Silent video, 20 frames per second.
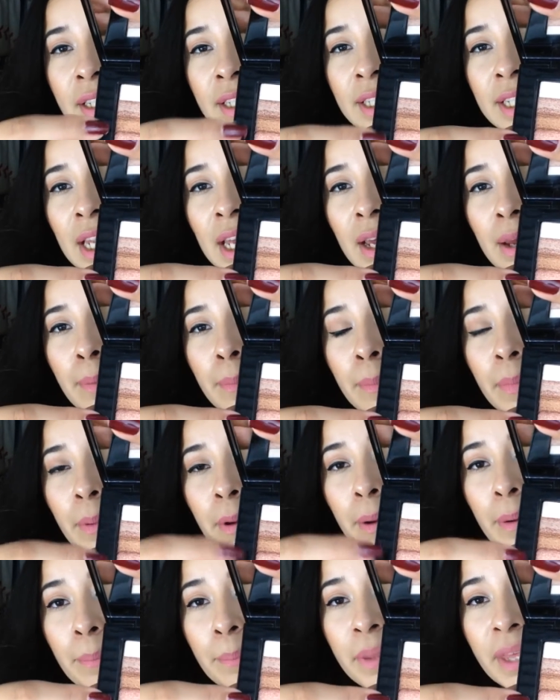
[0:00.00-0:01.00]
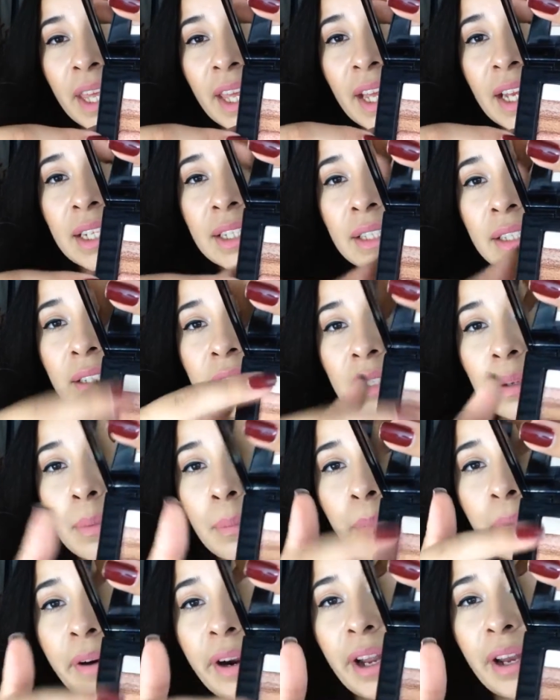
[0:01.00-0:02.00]
some pinks, some
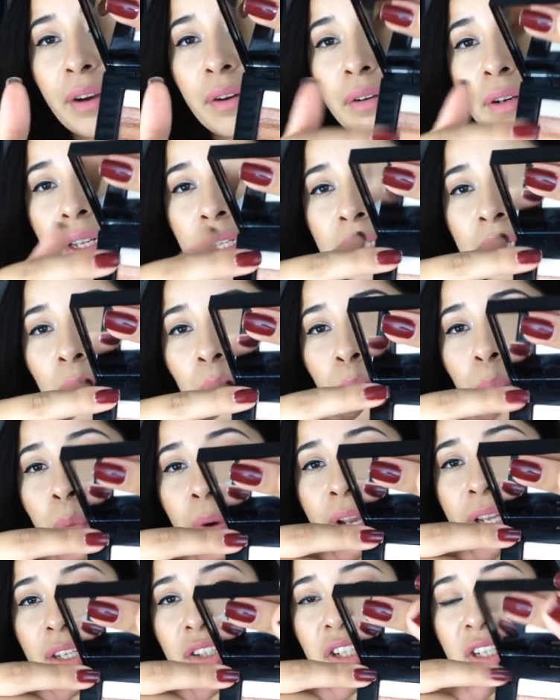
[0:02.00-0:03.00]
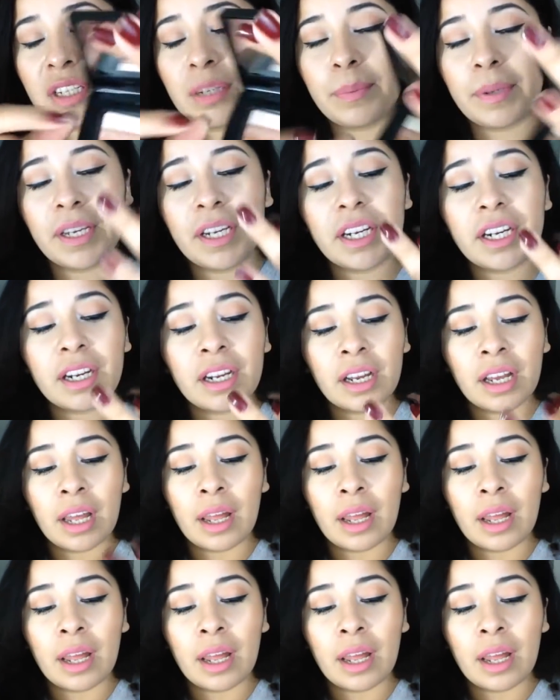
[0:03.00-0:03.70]
brown, and a white shade up here.